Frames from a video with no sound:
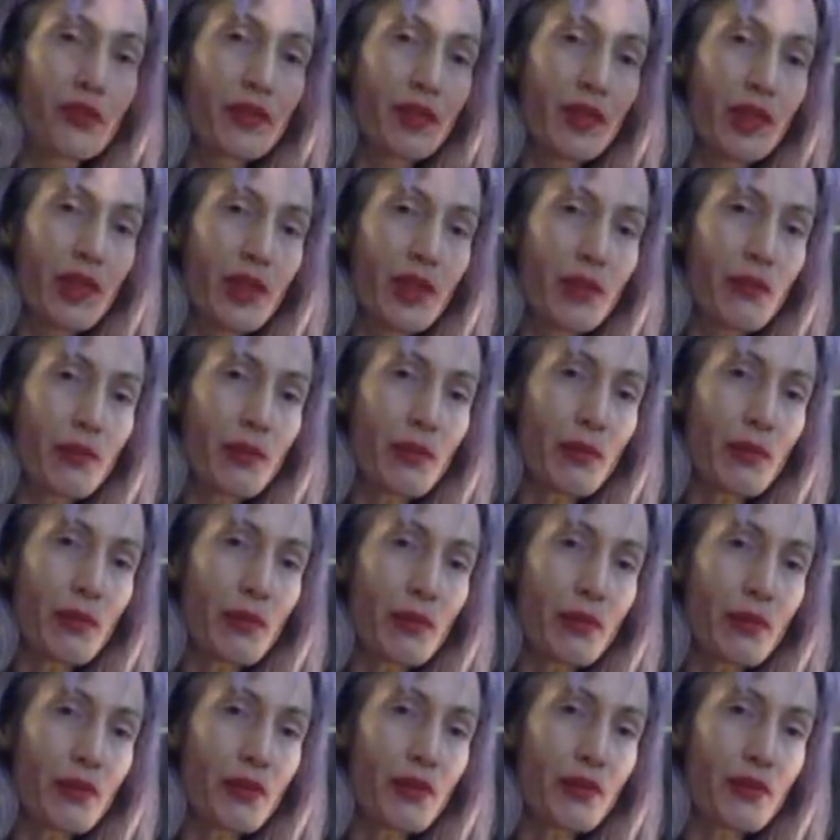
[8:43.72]
hey, buy my
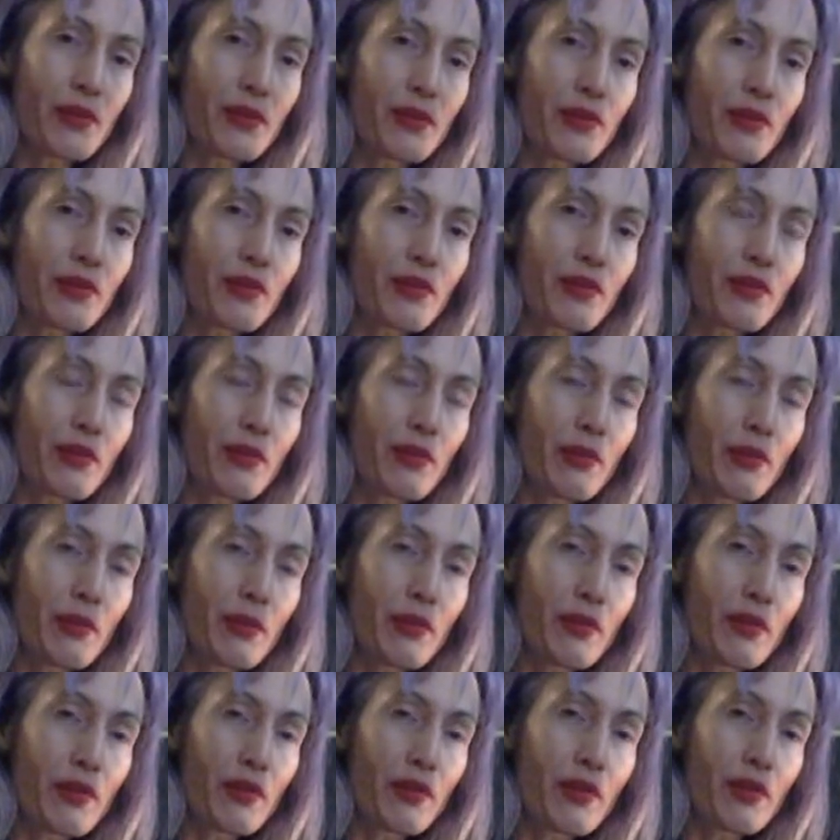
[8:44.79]
book, read my
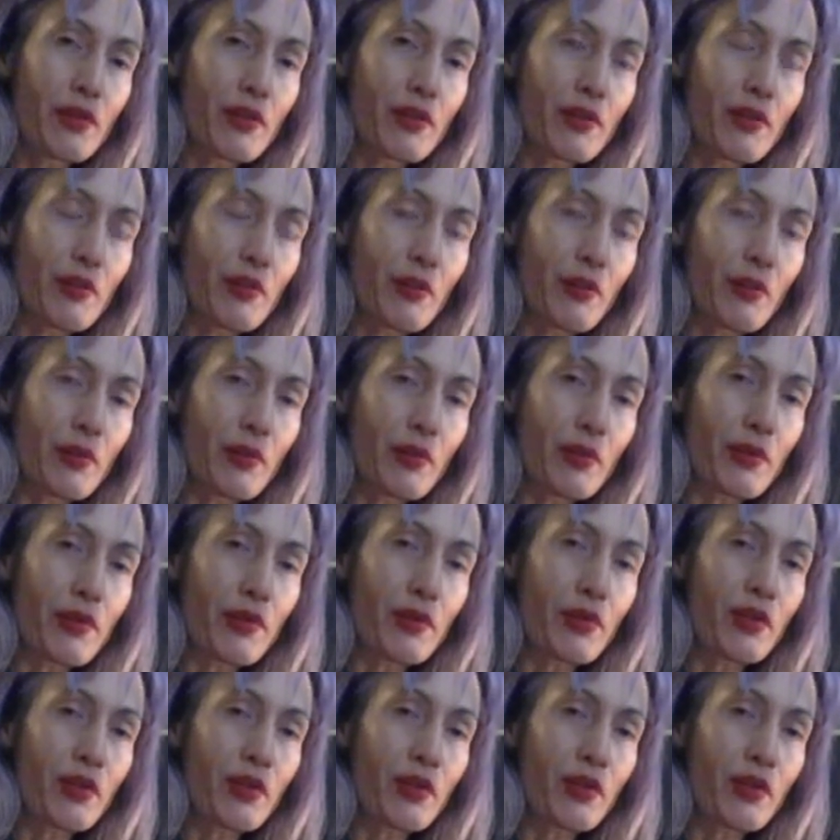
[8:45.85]
book, enjoy my book.